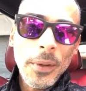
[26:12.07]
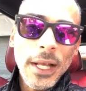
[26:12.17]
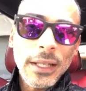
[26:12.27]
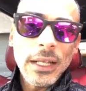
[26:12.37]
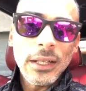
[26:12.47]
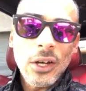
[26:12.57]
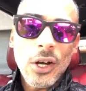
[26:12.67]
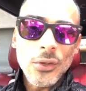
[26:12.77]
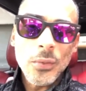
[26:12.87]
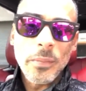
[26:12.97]
that the
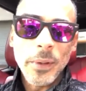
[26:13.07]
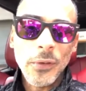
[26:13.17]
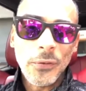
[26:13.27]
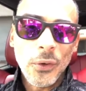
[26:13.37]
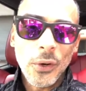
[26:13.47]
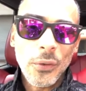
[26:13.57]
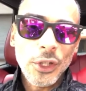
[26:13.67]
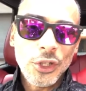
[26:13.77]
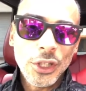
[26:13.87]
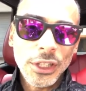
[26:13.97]
cars were built for
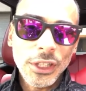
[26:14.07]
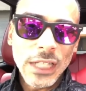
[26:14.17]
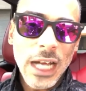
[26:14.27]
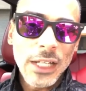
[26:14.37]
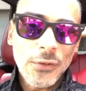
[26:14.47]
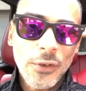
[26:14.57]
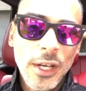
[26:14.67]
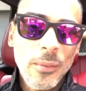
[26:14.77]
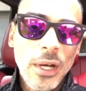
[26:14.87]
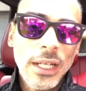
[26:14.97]
originally, size,
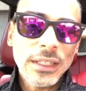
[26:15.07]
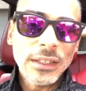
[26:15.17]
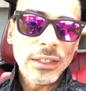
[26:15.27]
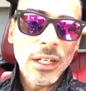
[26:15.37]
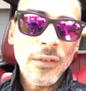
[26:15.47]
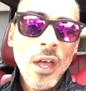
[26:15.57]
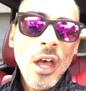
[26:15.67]
frame-wise and stuff,